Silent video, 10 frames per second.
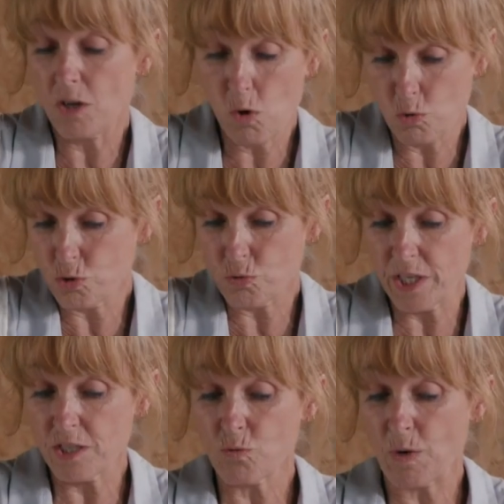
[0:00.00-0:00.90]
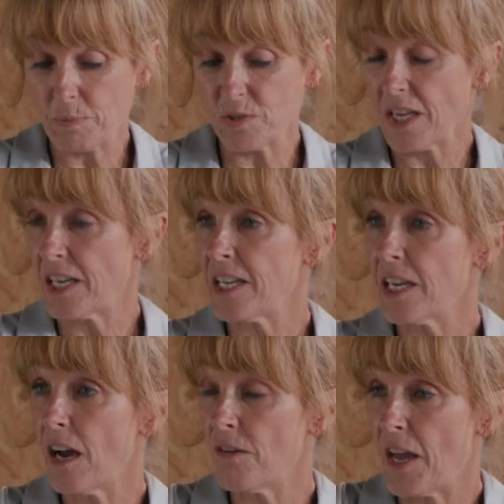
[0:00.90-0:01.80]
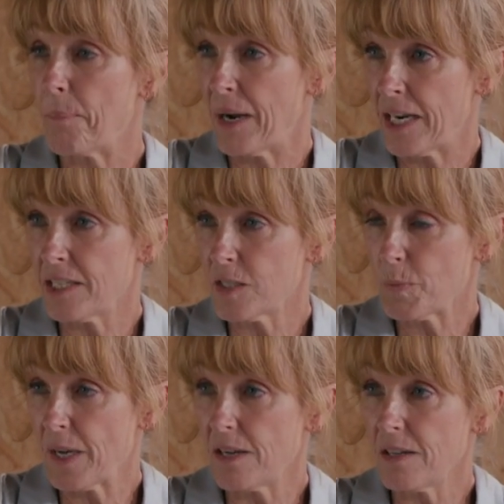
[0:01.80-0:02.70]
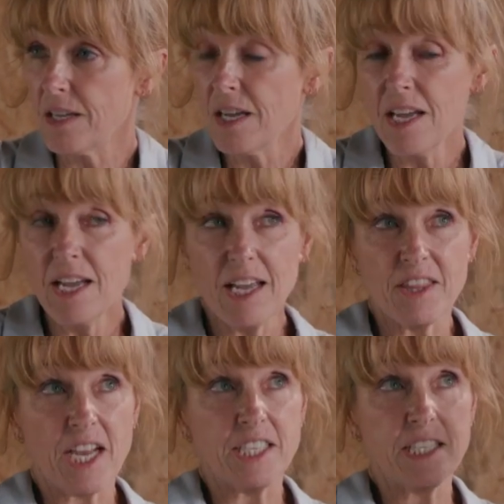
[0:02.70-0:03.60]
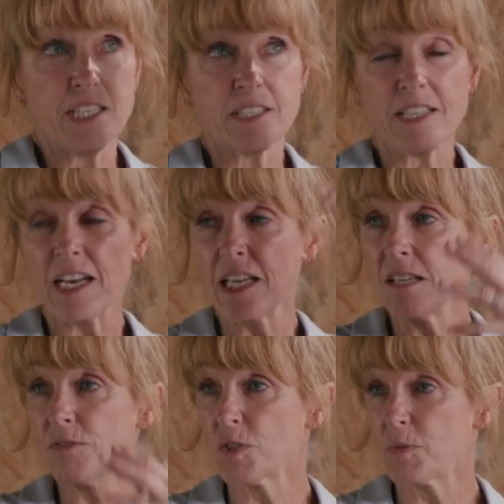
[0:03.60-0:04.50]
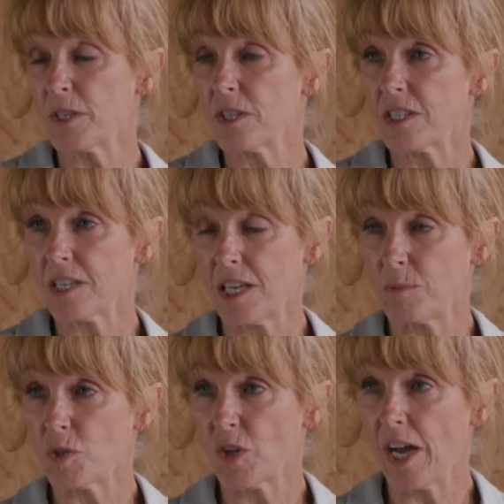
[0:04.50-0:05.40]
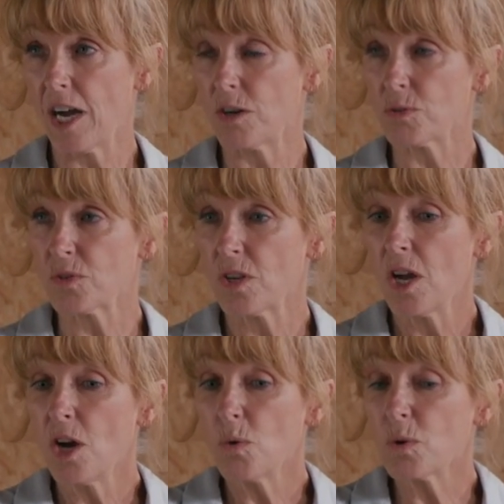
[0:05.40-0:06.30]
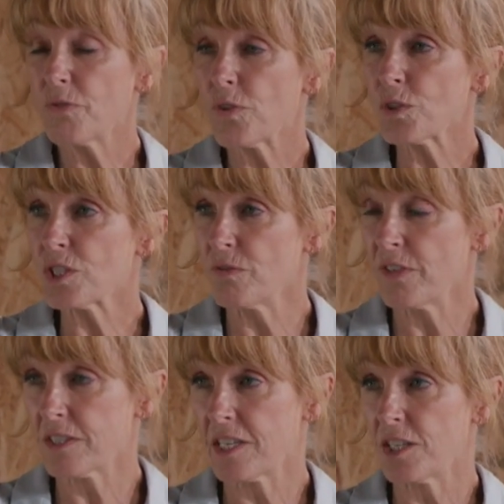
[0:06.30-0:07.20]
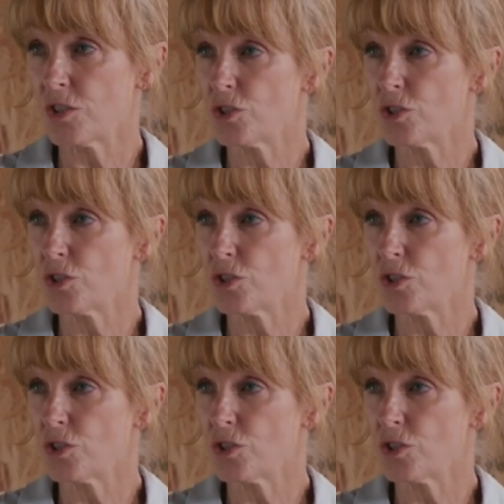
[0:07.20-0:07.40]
the hosiery is representing of that binding spell. And the idea is any evil spirit that came near the house would first investigate the